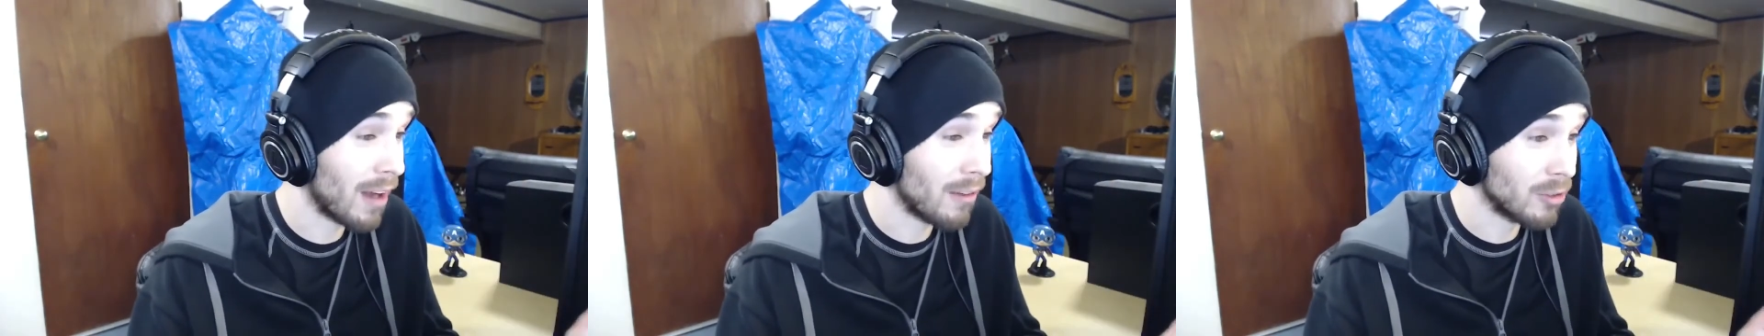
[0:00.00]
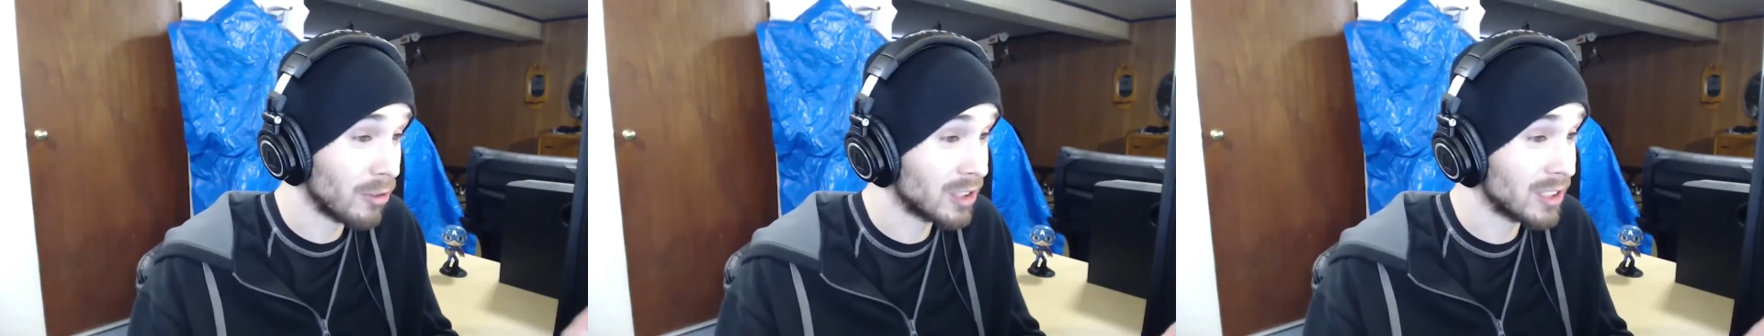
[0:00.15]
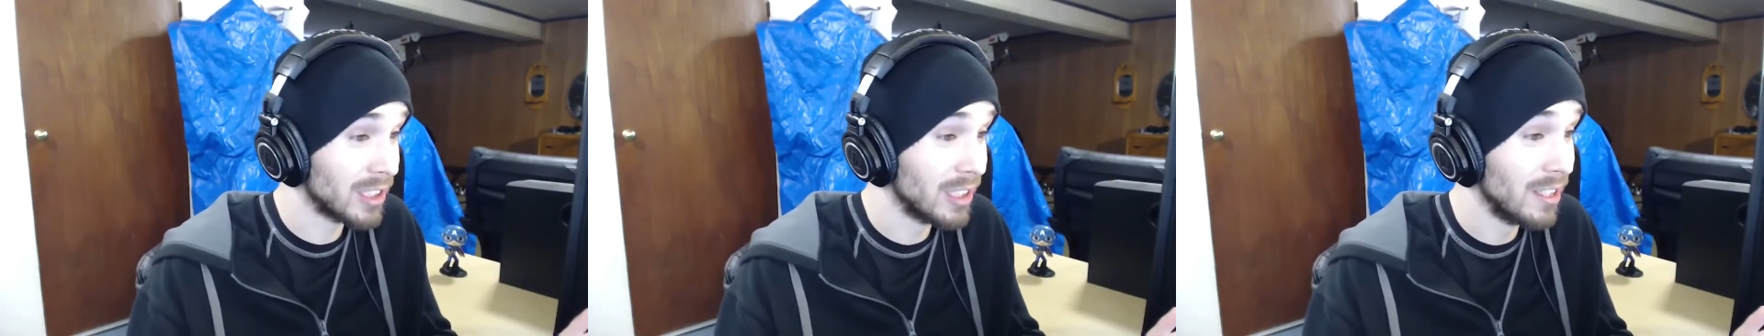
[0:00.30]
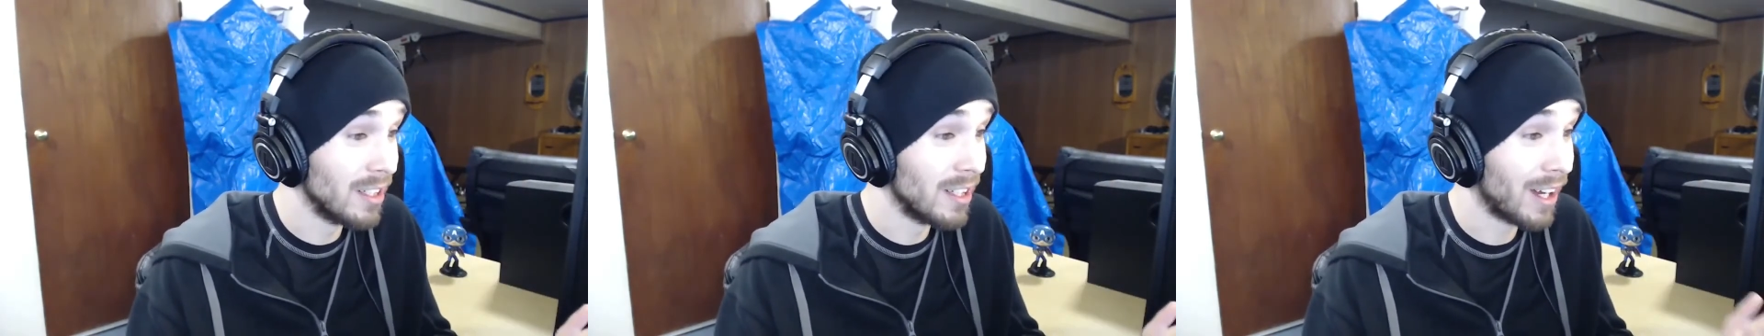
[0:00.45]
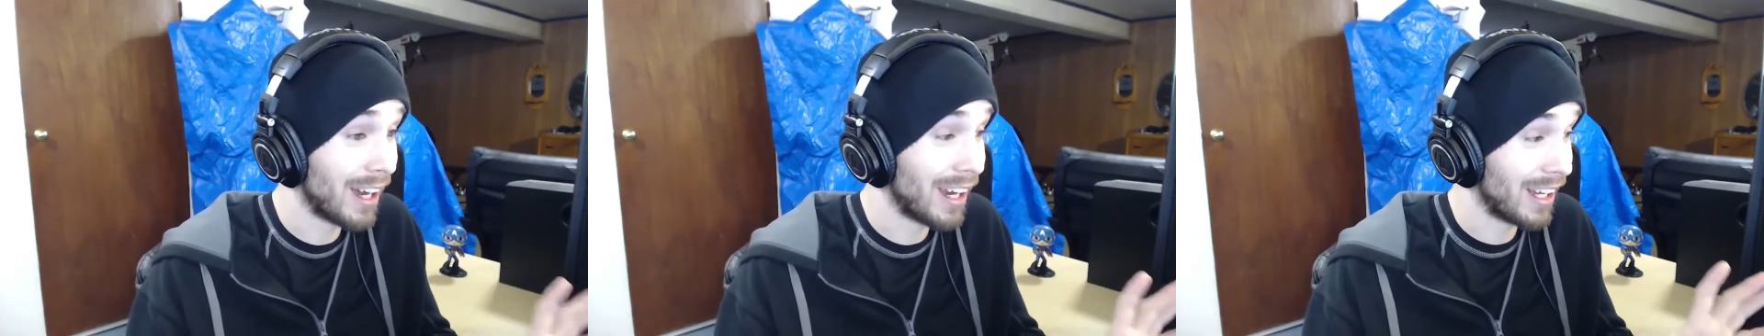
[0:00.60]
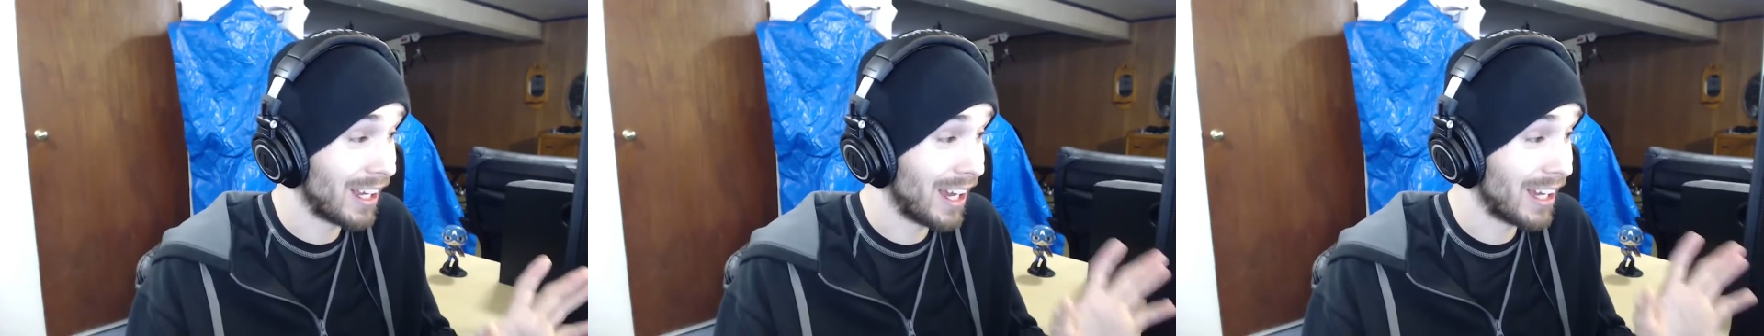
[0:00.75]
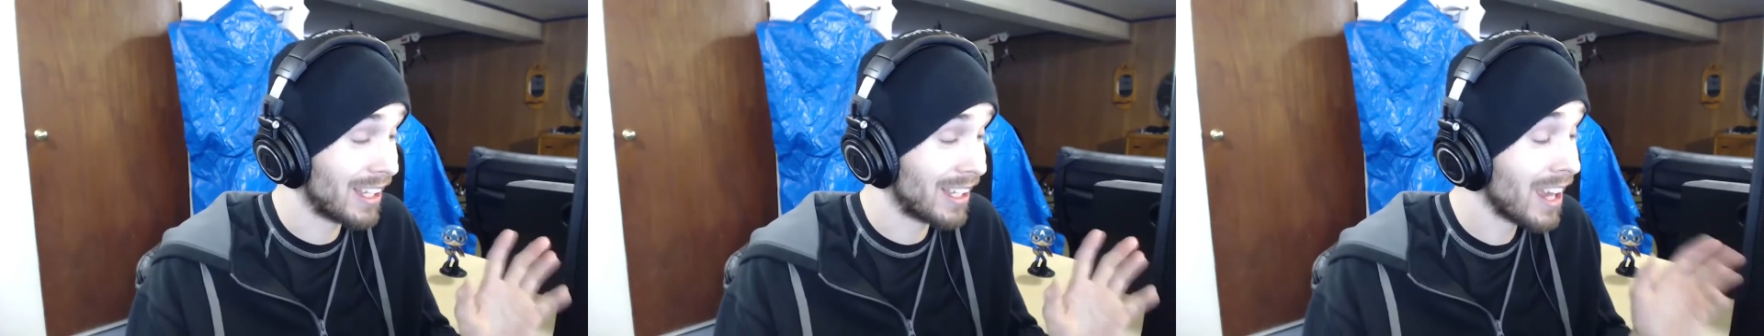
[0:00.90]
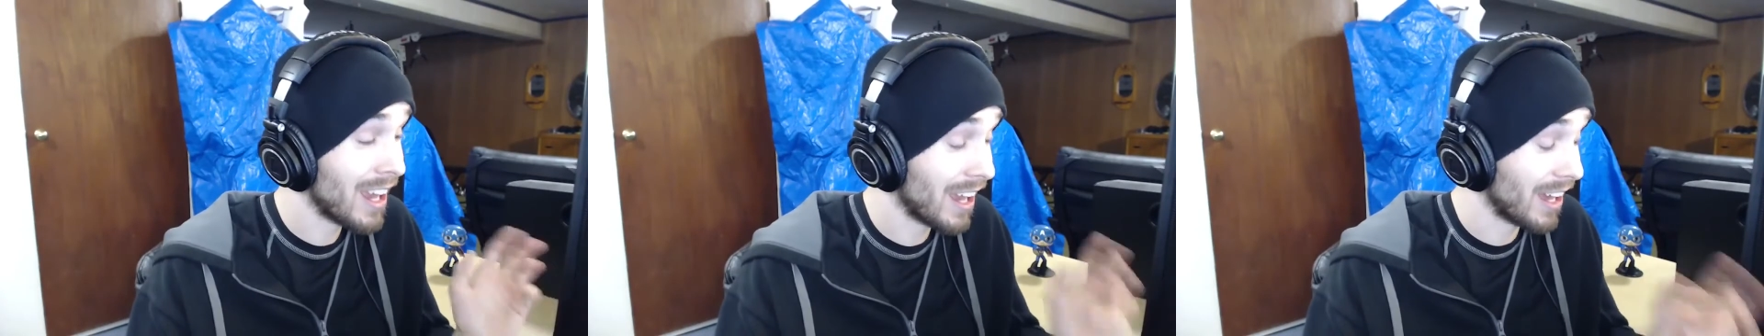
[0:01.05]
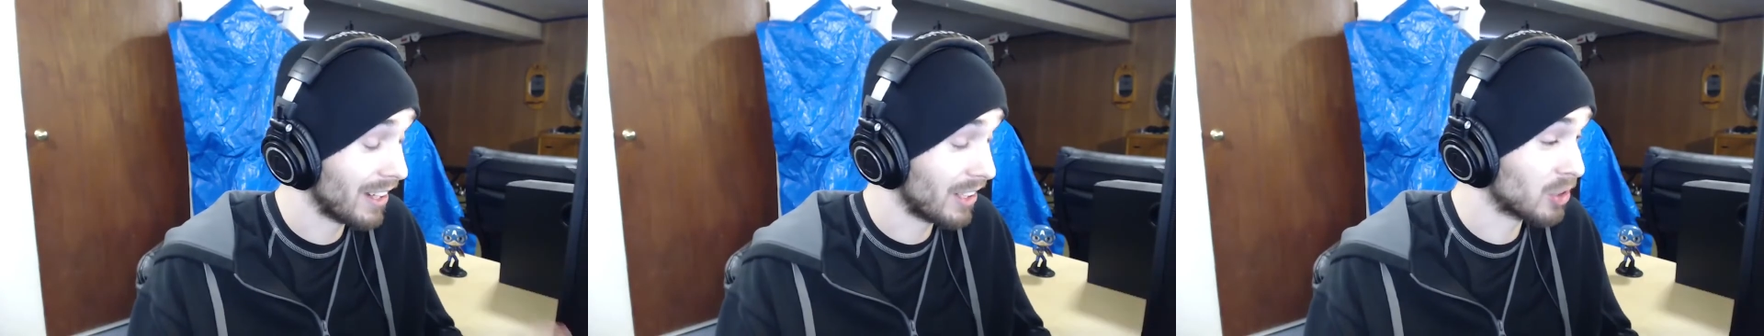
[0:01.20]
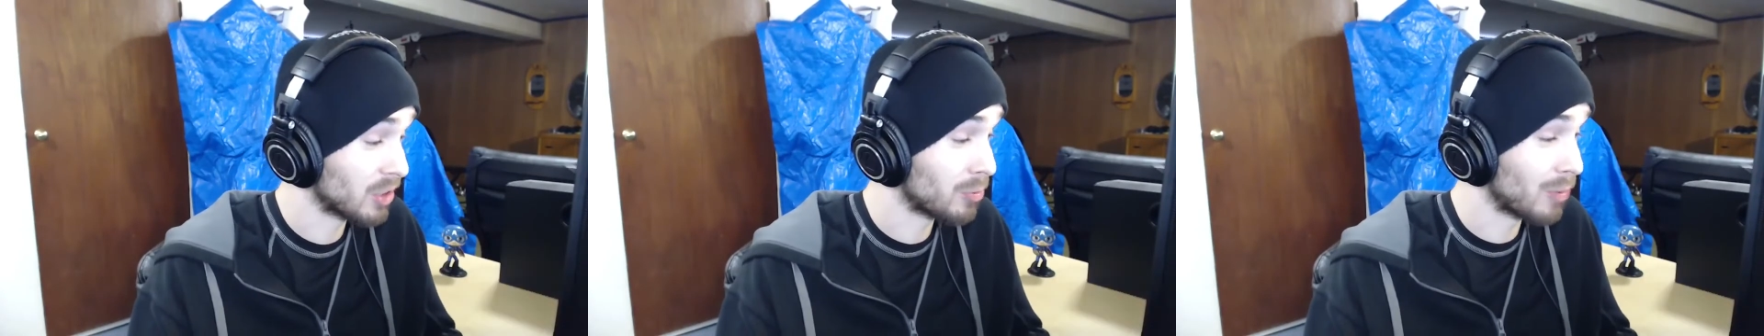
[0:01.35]
ever seen. I
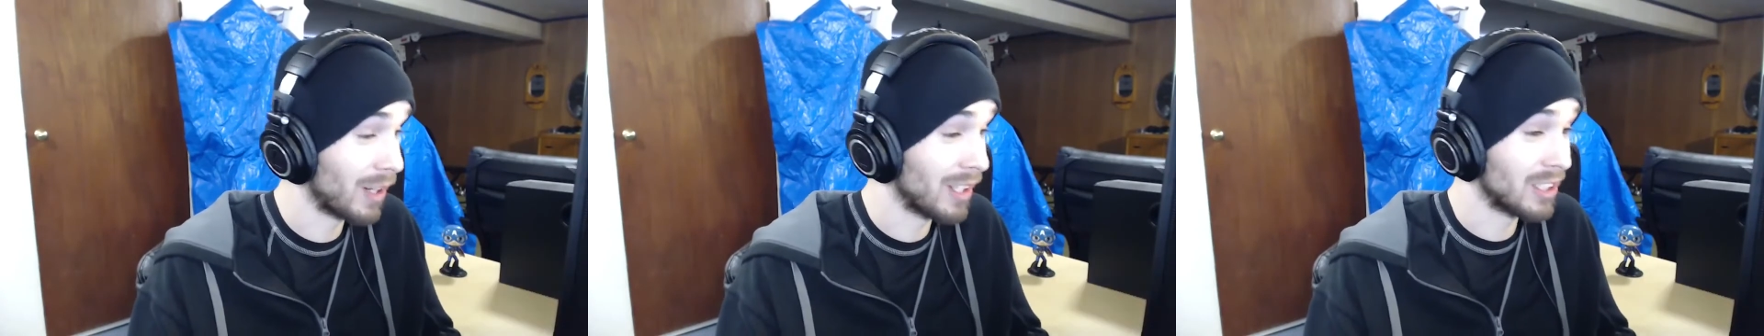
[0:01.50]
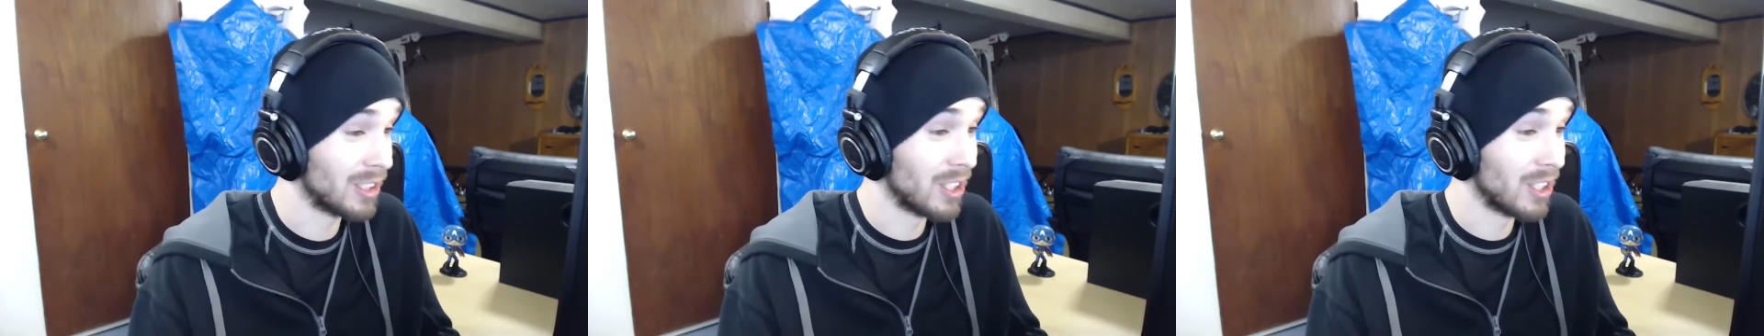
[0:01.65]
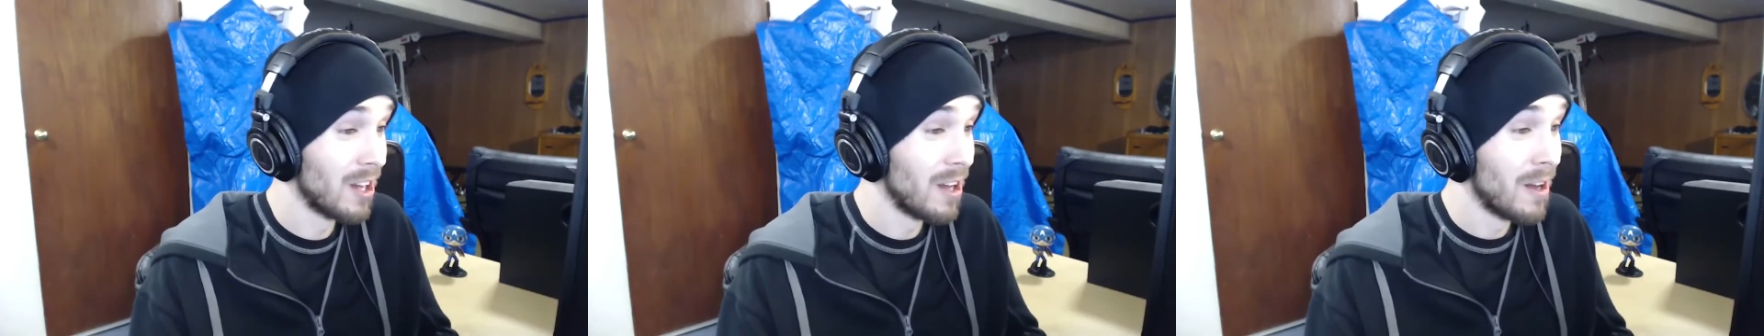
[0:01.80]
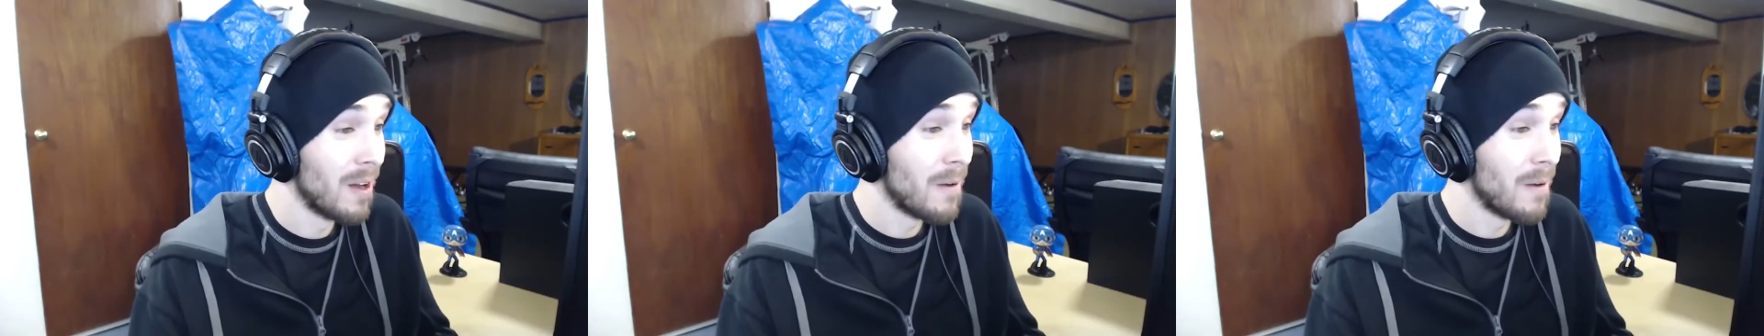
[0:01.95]
can't express.